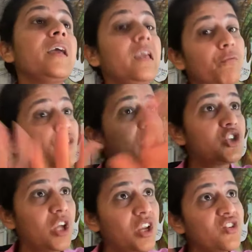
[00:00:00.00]
If we
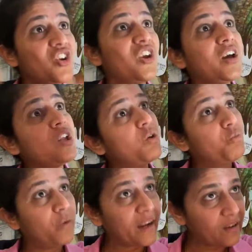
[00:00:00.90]
change here, your
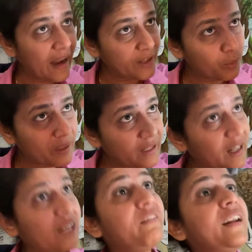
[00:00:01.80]
weight
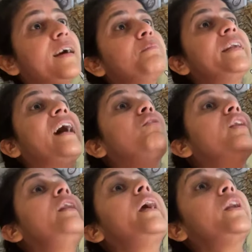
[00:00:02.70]
automatically will come down
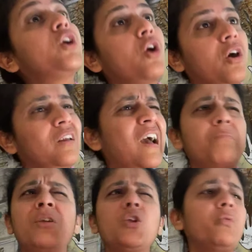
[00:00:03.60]
later on. I'm
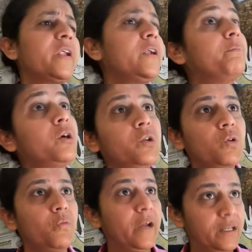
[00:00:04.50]
not worried about your
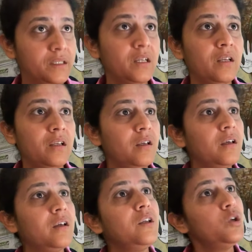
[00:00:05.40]
weight.
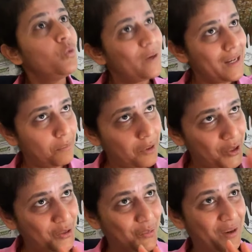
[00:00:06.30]
You worry about
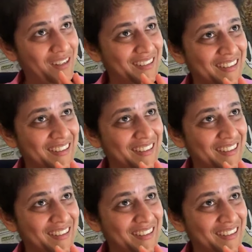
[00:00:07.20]
your weight.